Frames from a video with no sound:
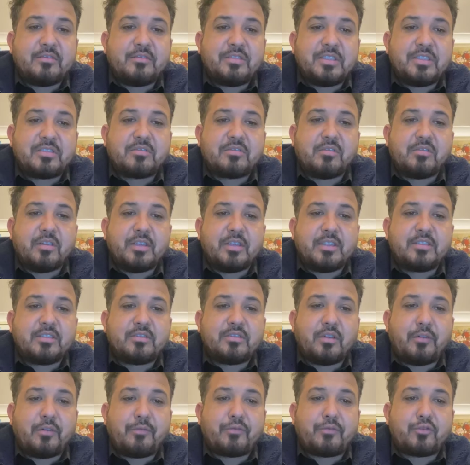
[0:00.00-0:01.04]

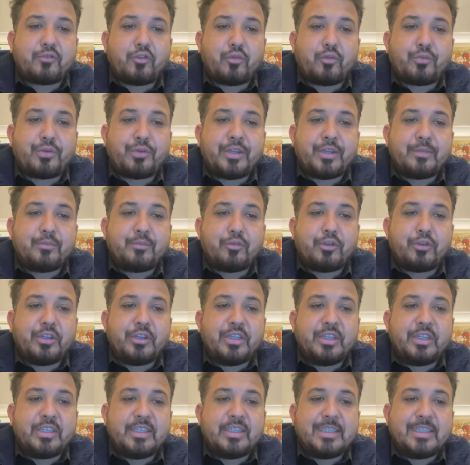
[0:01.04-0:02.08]
disguise of corporate
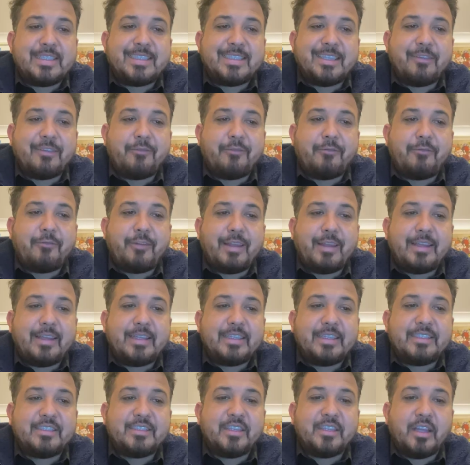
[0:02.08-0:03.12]
body is a
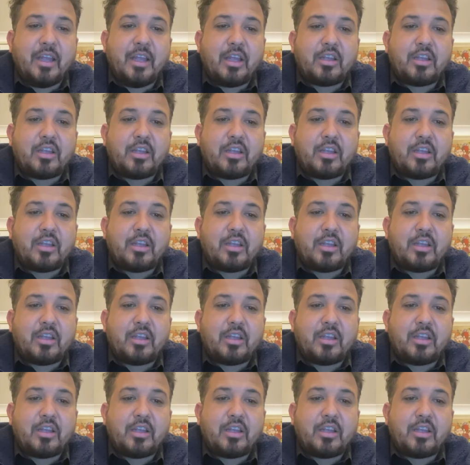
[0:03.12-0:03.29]
valid